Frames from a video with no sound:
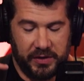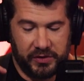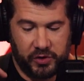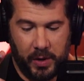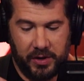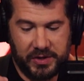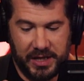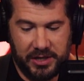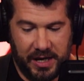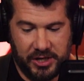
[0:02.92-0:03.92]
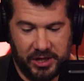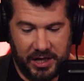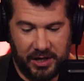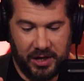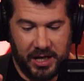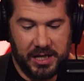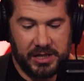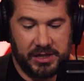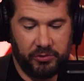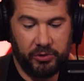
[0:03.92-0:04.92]
This Twitter senior engineer,
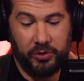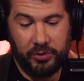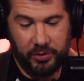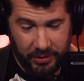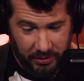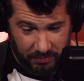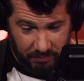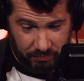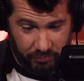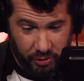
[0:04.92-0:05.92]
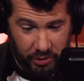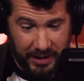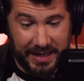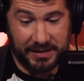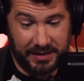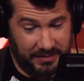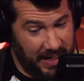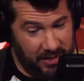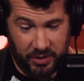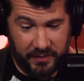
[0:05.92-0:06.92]
Siru
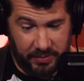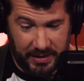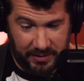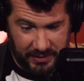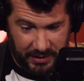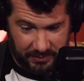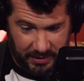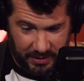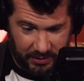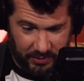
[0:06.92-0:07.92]
Murugesan, I don't know if I'm pronouncing it correctly.